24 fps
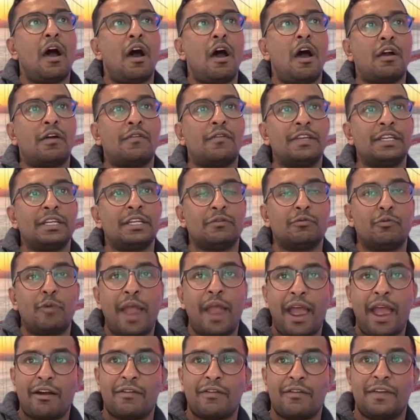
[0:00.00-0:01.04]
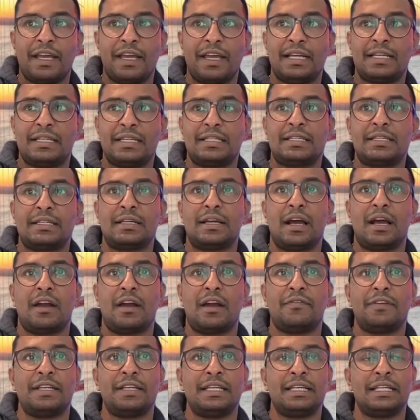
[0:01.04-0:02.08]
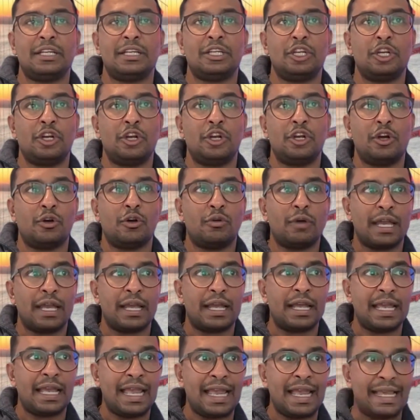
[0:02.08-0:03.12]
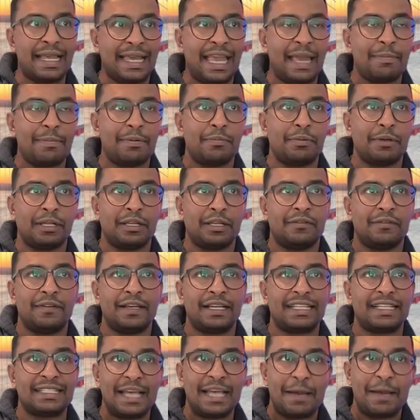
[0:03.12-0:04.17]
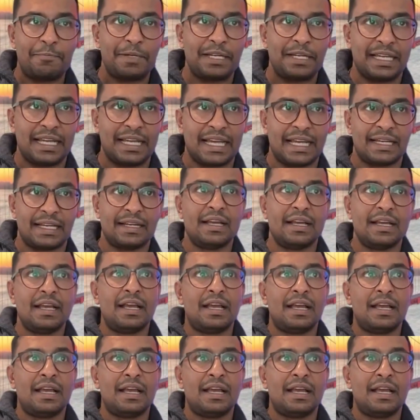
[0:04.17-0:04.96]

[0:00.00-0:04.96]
Are we aware of it? Are we, capable of accepting it?